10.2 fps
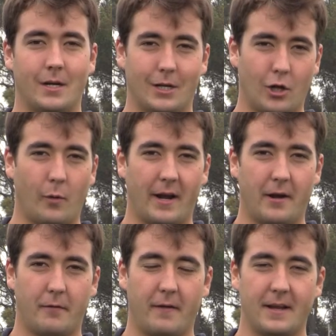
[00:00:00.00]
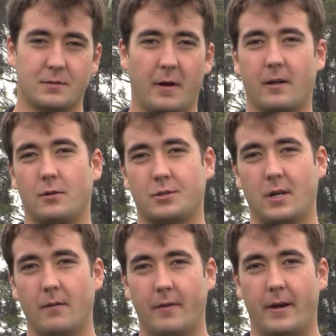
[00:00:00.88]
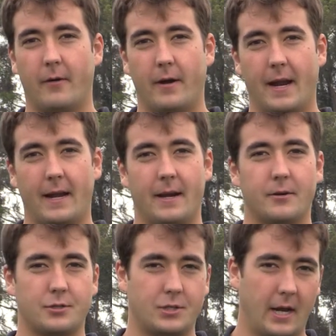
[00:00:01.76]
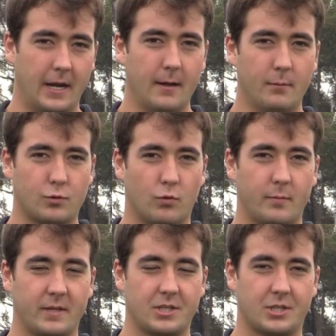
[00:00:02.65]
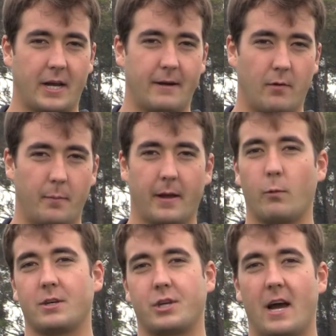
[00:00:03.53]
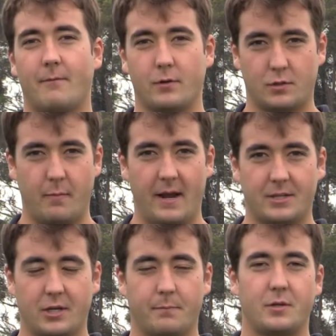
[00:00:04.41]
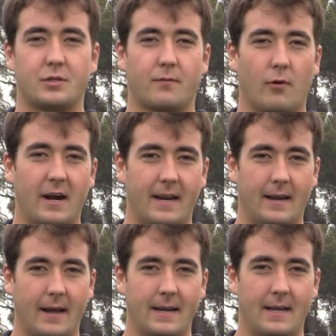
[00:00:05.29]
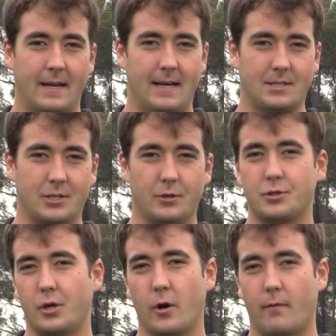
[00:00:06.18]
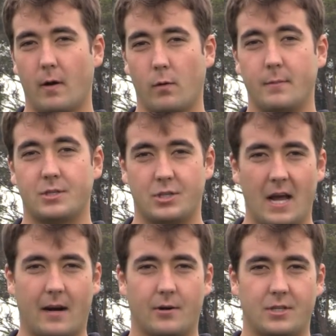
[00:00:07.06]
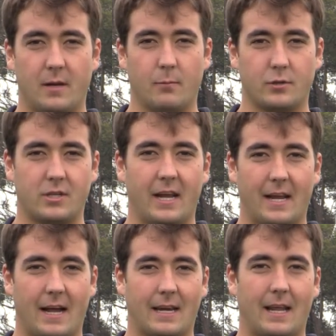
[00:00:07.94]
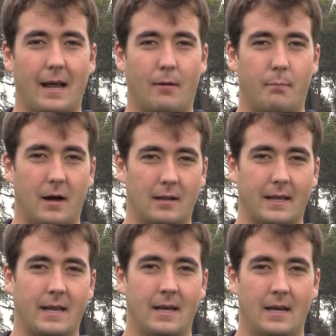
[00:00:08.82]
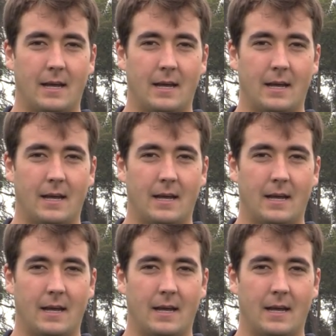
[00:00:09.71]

Hello Anteater fans, Michael O'Sullivan here at Anteater Stadium, which will be the site of a Big West Conference matchup this Friday night as the UC Irvine women's soccer team will take on Cal Poly.